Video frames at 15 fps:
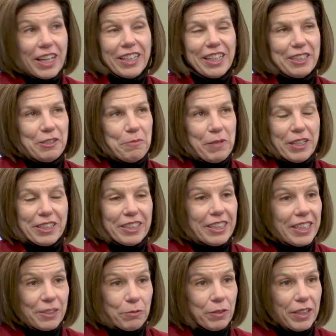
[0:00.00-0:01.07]
and as you
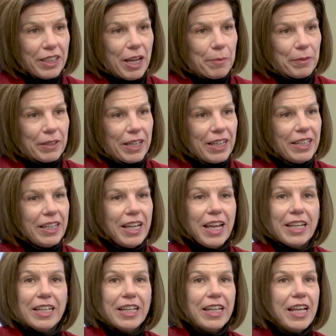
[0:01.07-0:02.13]
mentioned, it's really complicated,
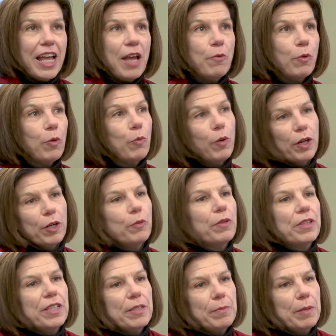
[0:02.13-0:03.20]
and it and we're working
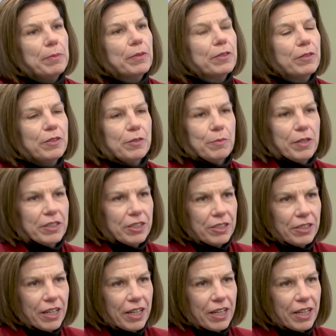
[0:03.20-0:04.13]
with these people, so it's much